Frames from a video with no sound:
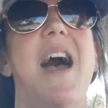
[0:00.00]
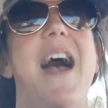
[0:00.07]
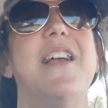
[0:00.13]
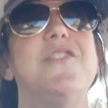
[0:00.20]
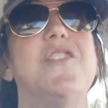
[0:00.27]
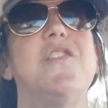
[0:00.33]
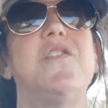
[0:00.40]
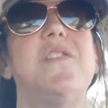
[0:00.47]
I
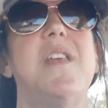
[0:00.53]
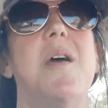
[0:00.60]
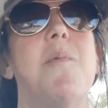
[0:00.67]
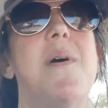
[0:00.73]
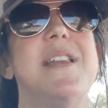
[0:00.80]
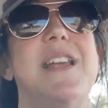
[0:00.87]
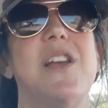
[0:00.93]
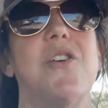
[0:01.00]
just
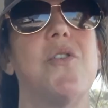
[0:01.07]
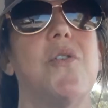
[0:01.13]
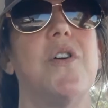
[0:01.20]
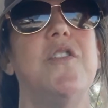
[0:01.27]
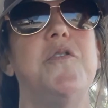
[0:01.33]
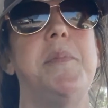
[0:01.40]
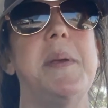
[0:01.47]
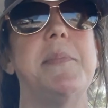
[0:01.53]
want to
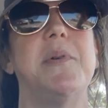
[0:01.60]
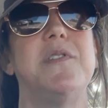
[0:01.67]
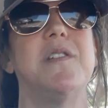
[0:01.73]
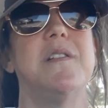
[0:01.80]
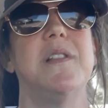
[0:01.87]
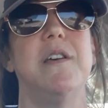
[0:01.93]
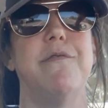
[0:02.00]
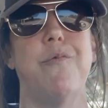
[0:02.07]
encourage people
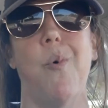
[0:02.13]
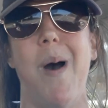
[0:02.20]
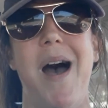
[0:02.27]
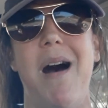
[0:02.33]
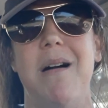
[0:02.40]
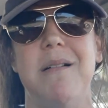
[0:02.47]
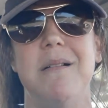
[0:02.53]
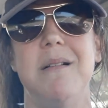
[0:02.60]
to live
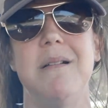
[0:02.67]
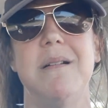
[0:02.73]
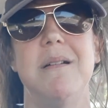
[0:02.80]
well.